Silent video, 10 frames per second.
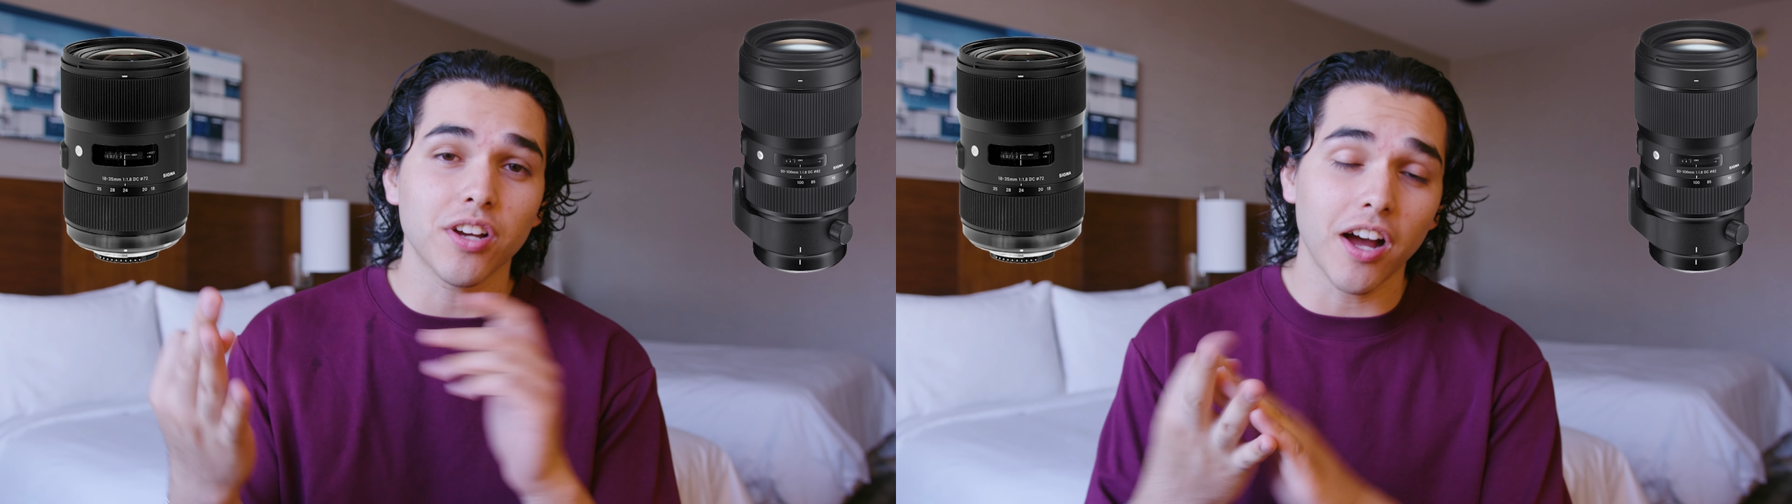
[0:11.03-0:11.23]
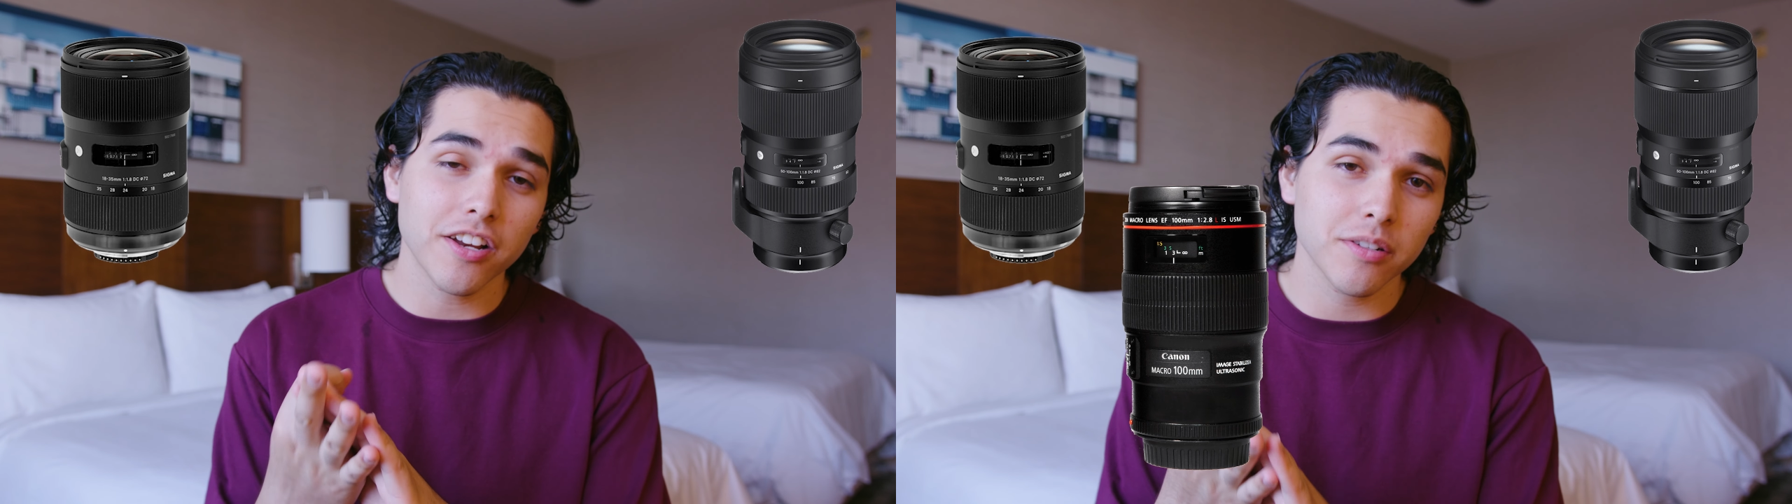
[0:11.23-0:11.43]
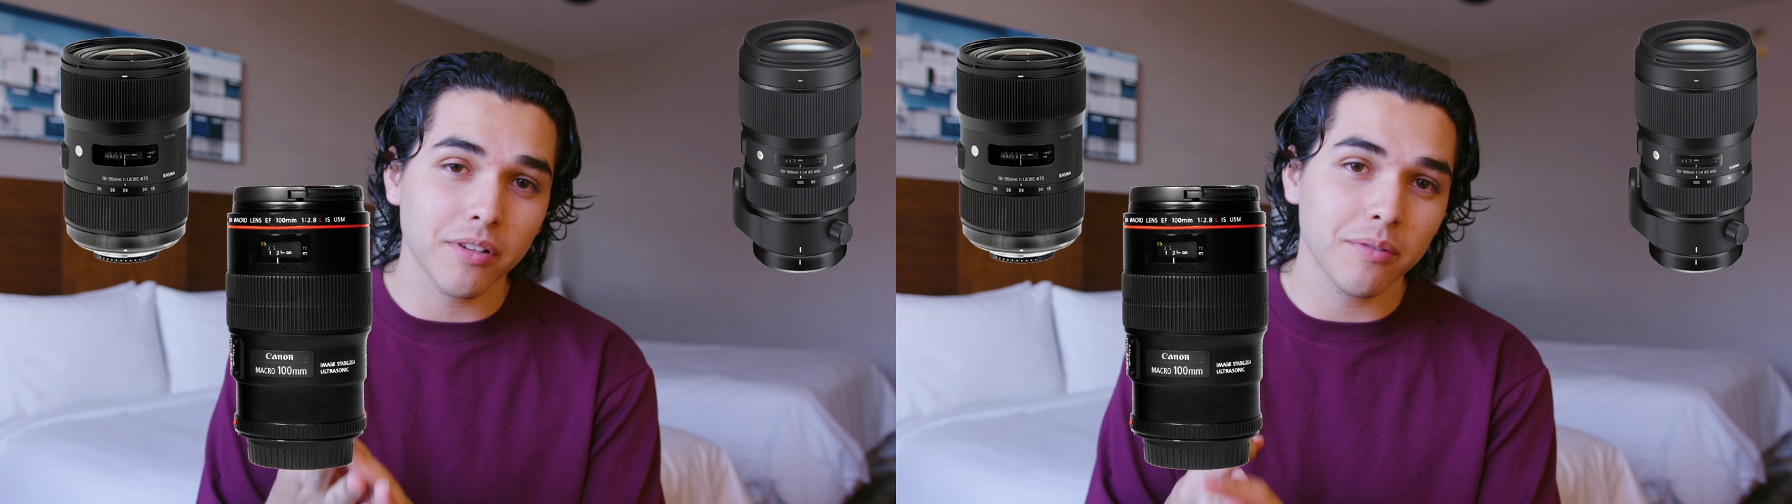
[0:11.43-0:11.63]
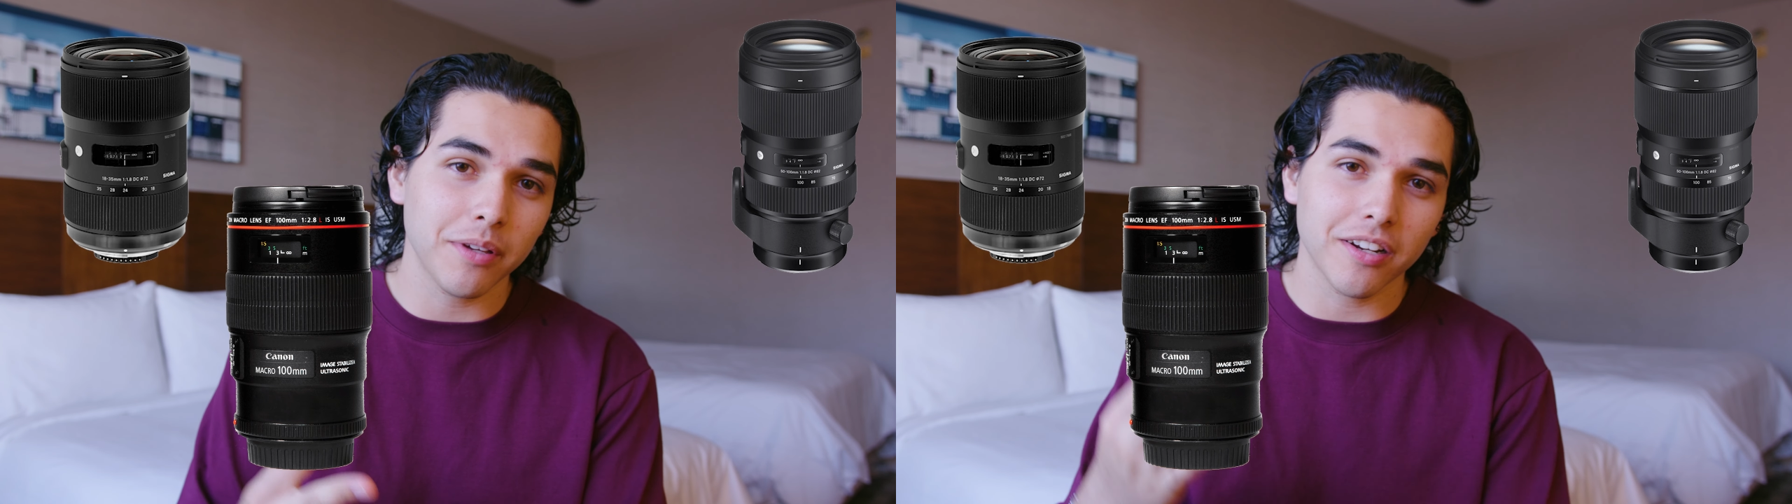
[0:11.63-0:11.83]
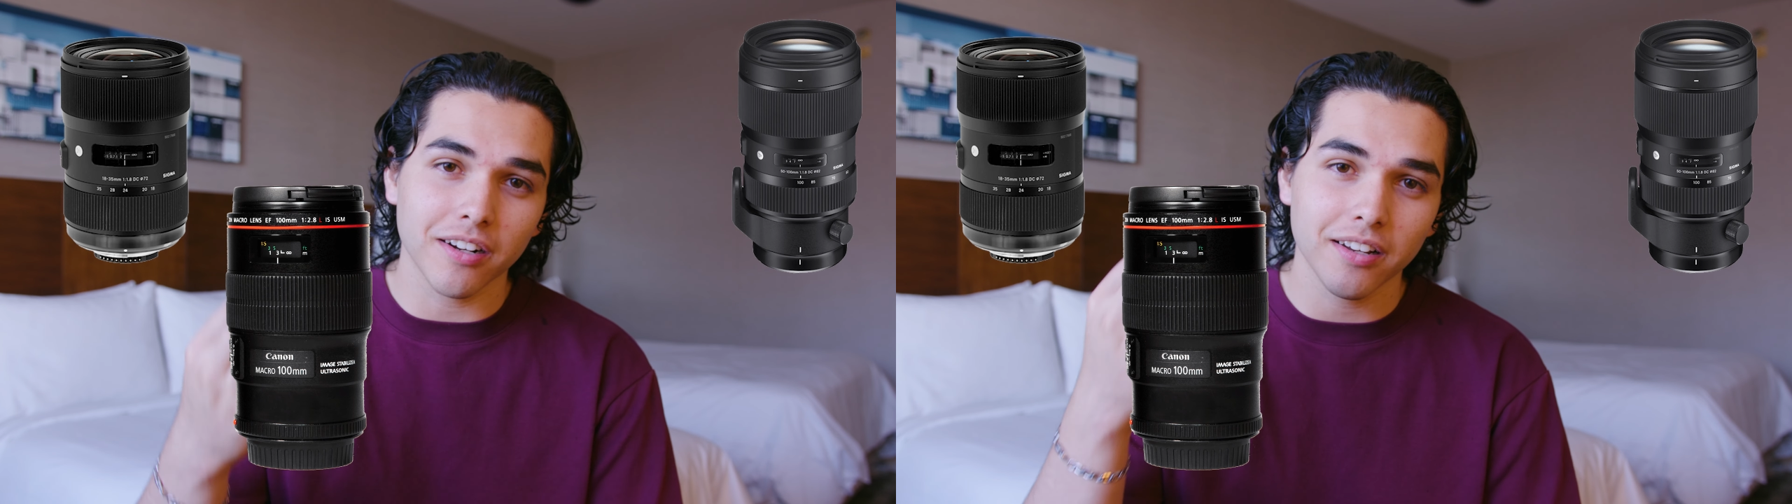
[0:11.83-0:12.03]
the 100
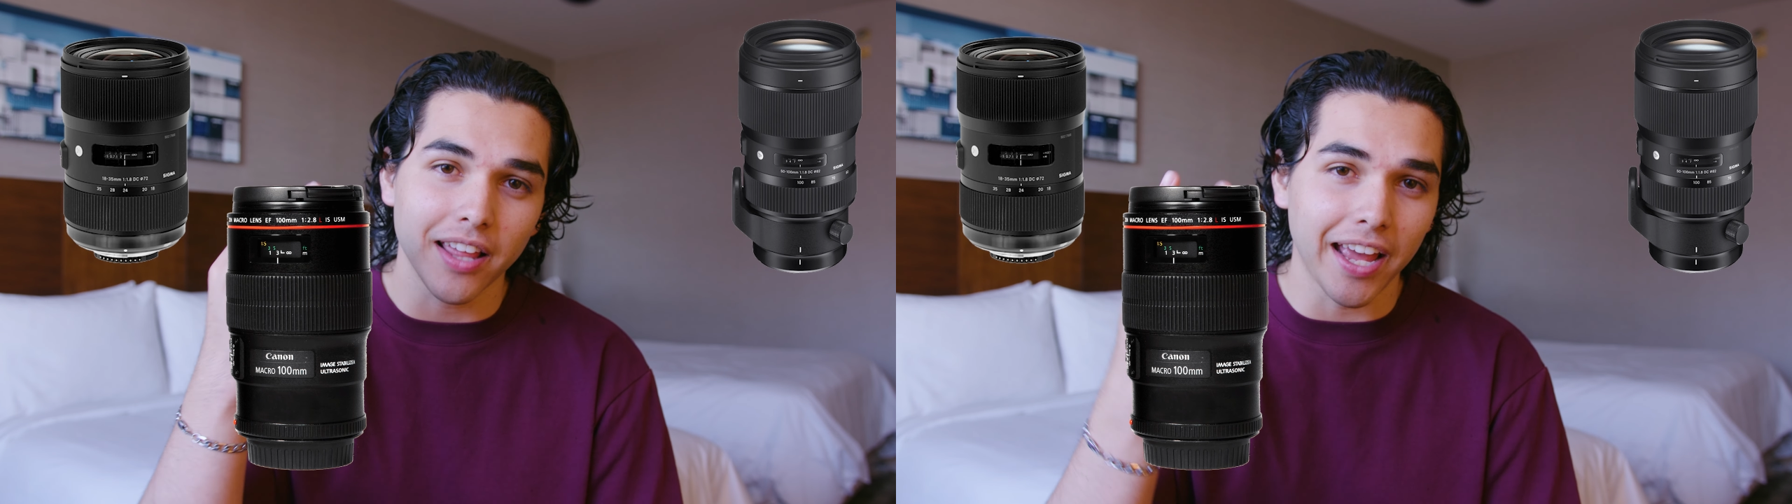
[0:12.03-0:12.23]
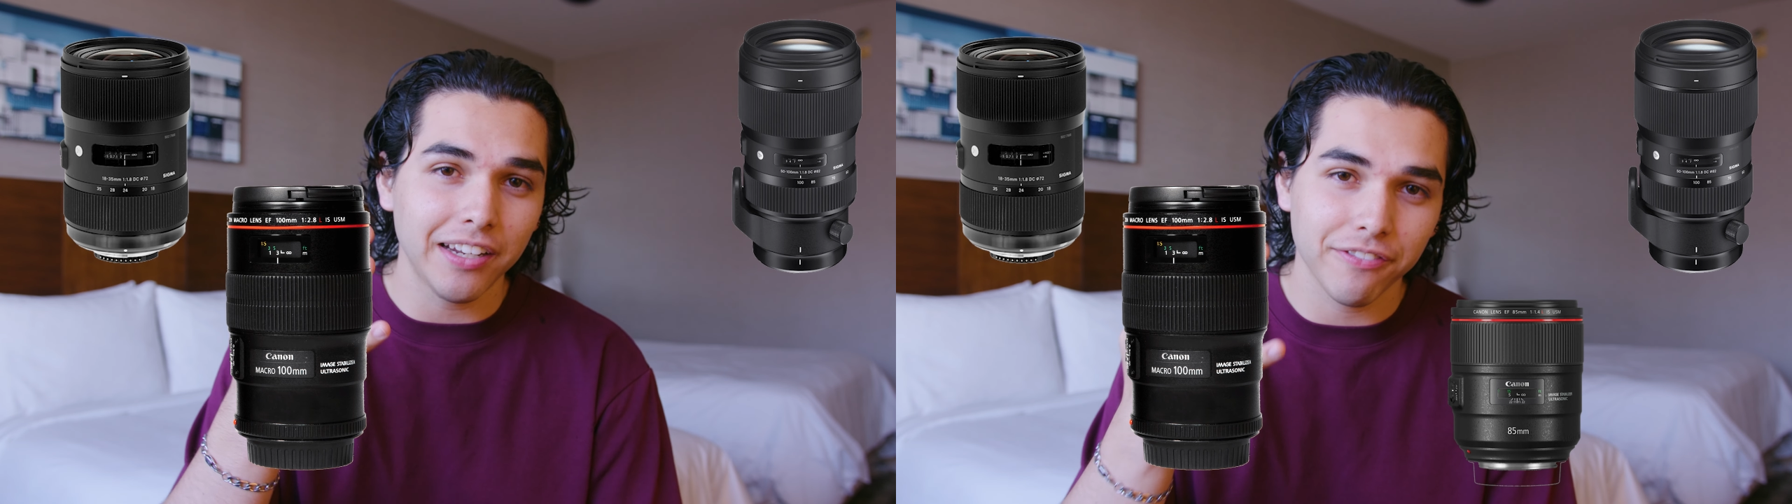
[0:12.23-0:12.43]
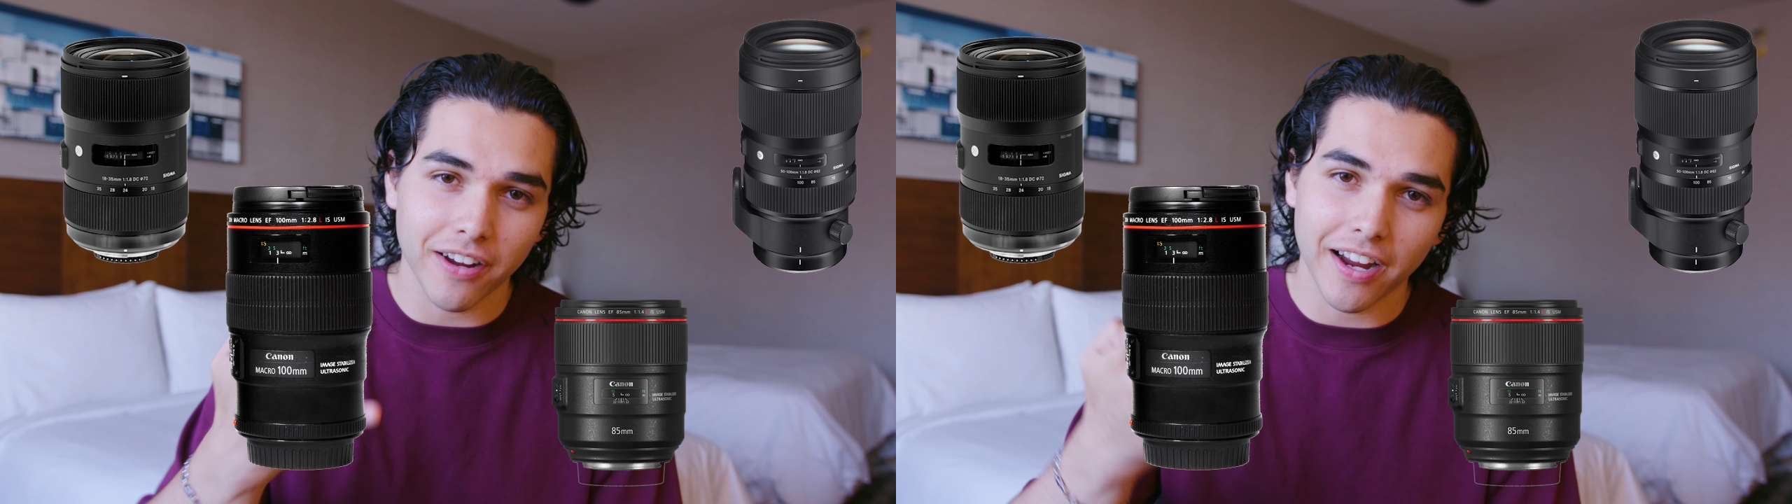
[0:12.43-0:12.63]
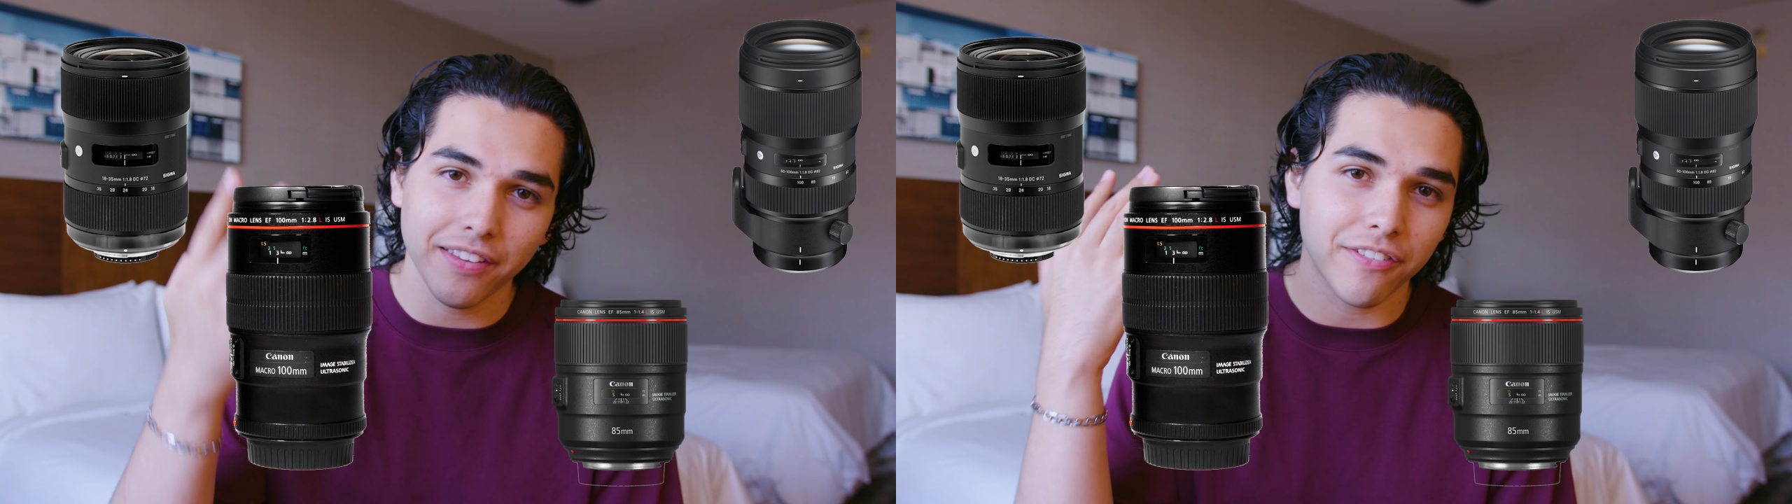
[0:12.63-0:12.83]
millimeter, the 85,